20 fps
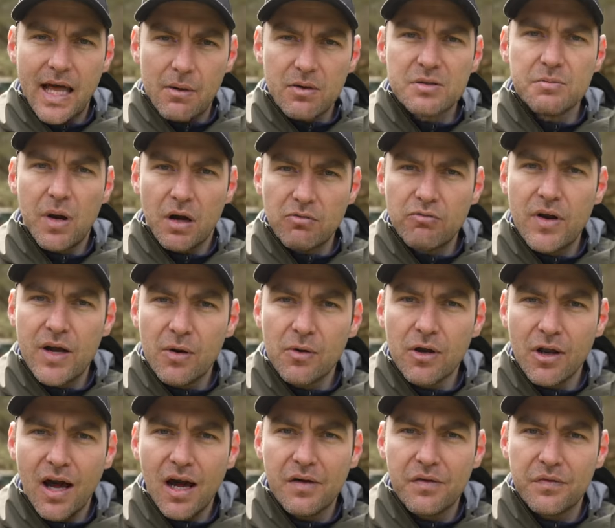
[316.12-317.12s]
That was my
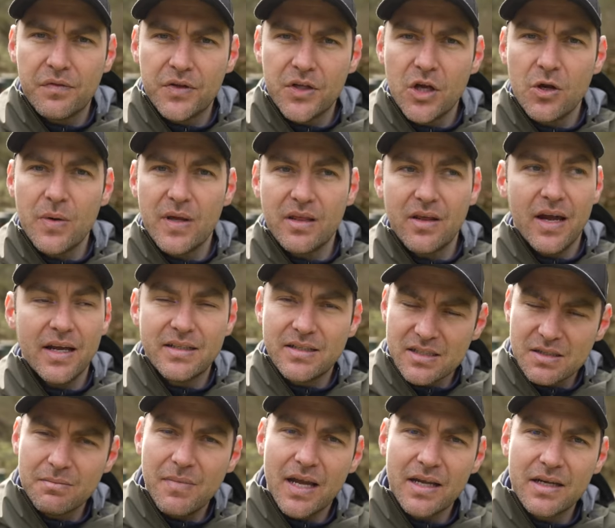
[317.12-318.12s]
real life view, in that it
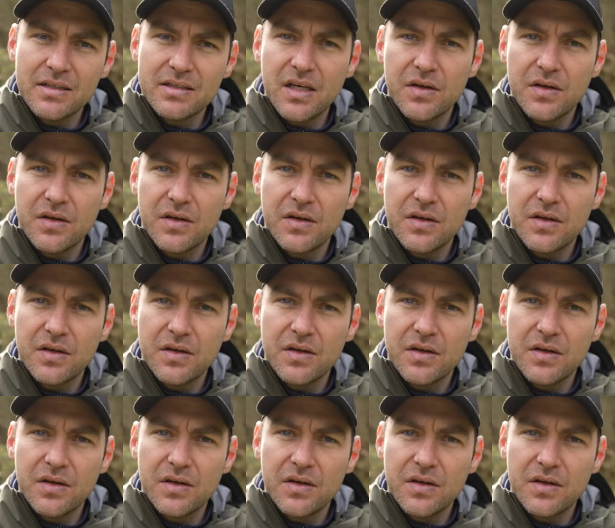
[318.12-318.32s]
doesn't make a